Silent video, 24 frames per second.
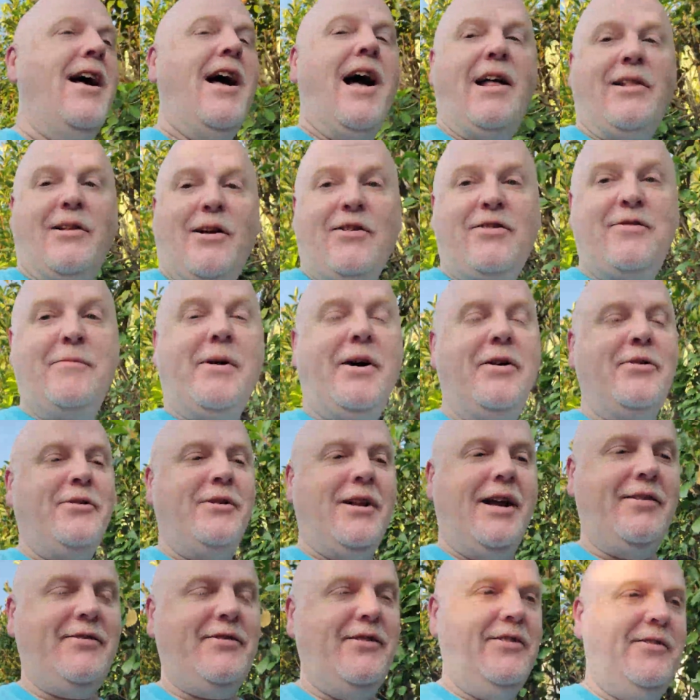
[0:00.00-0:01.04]
I lost my other
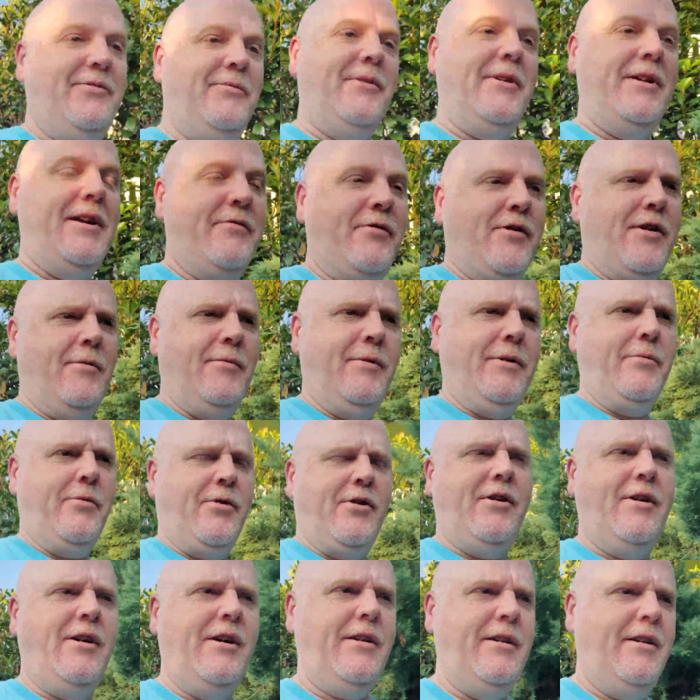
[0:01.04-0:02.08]
glasses whenever we
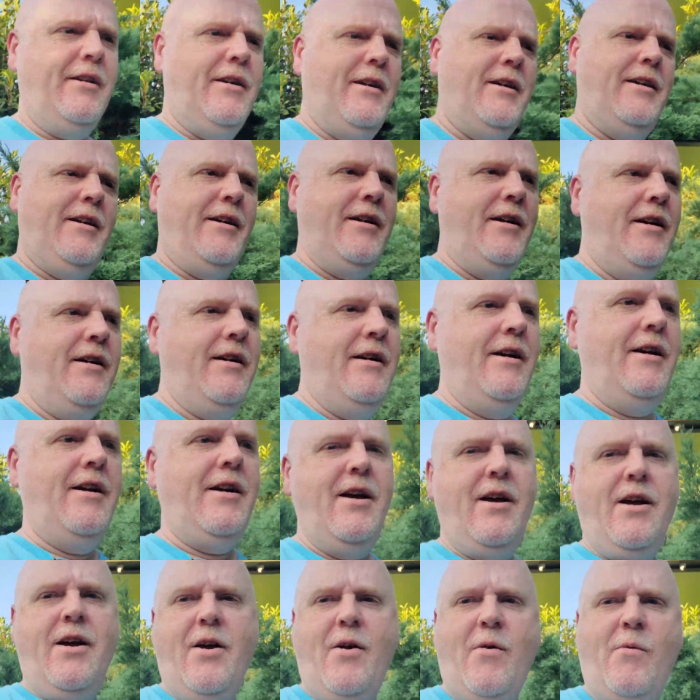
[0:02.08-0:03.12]
were on uh,
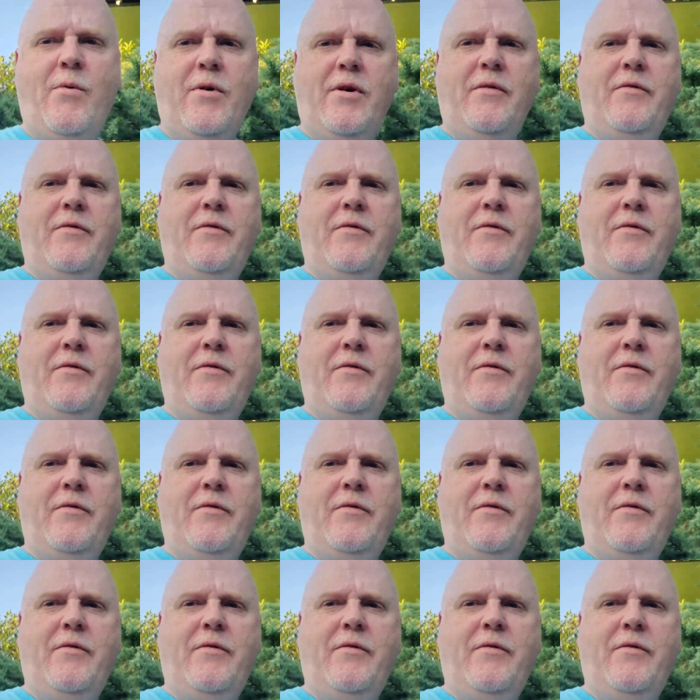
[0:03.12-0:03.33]
one